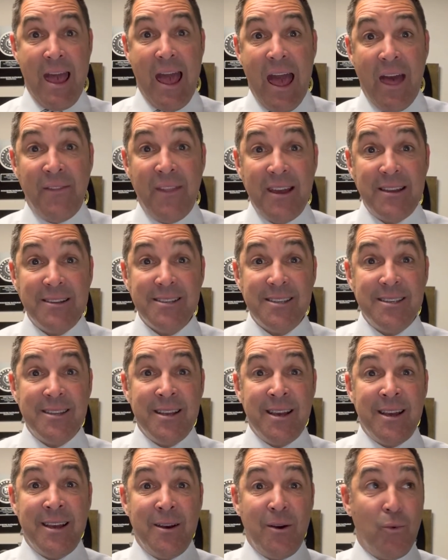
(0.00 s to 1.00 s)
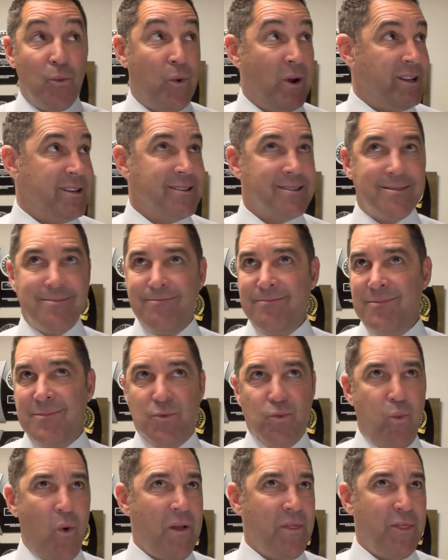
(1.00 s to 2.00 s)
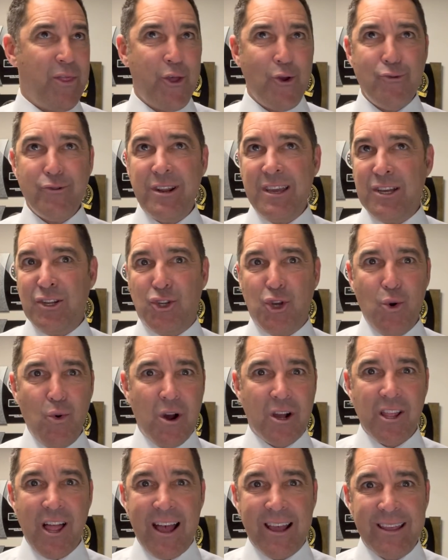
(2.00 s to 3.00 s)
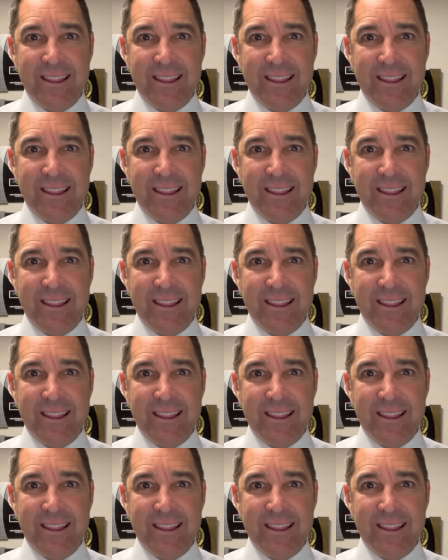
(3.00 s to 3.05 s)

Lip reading: And then when it's 1:30, 2 o'clock in